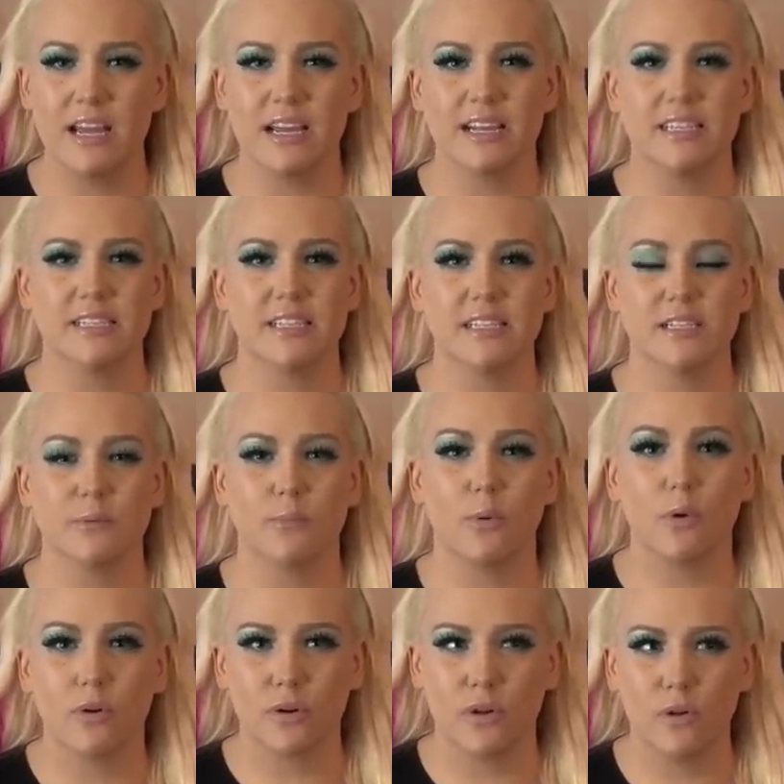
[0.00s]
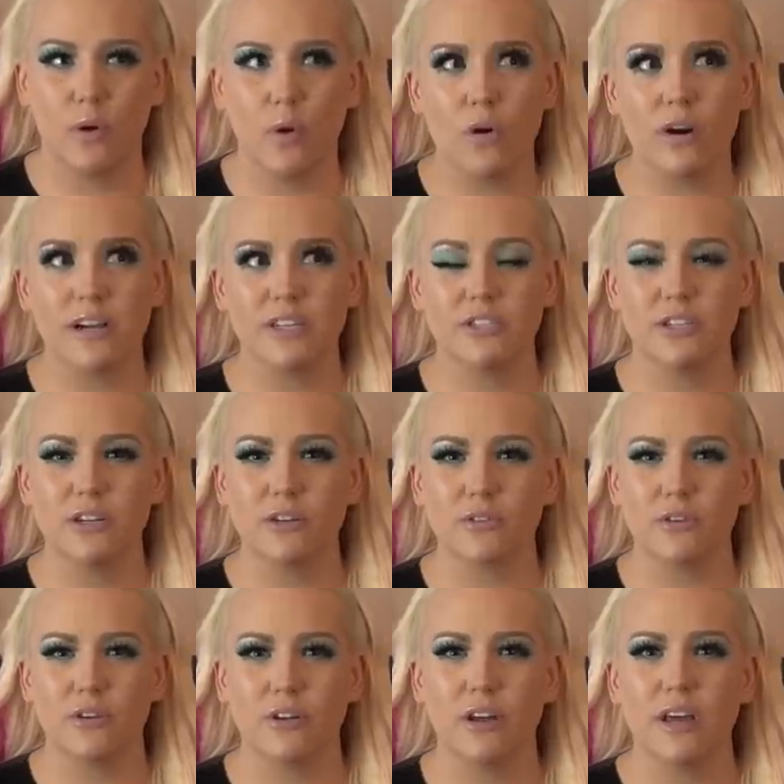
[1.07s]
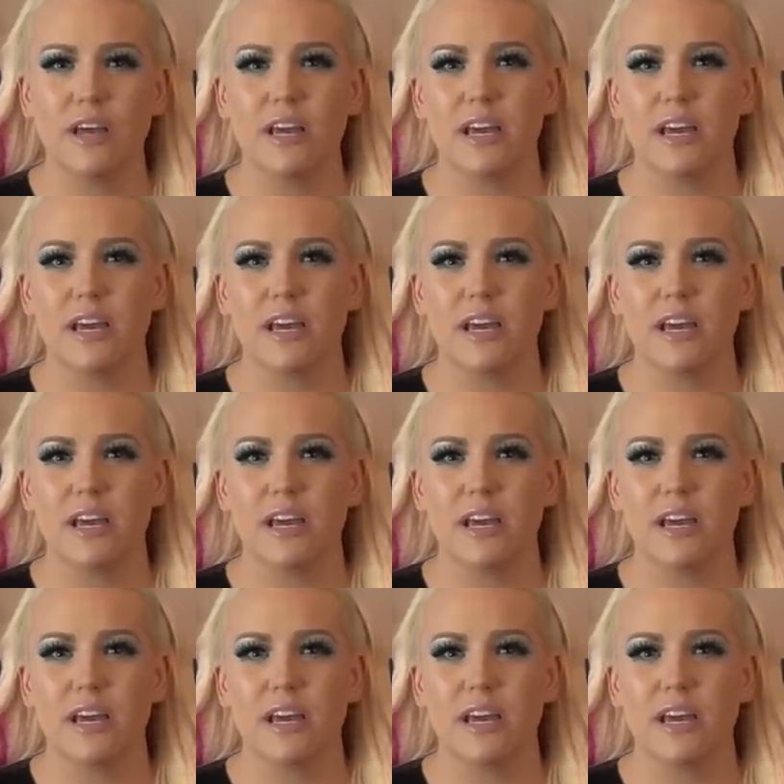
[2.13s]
Is this a portal? Or in general,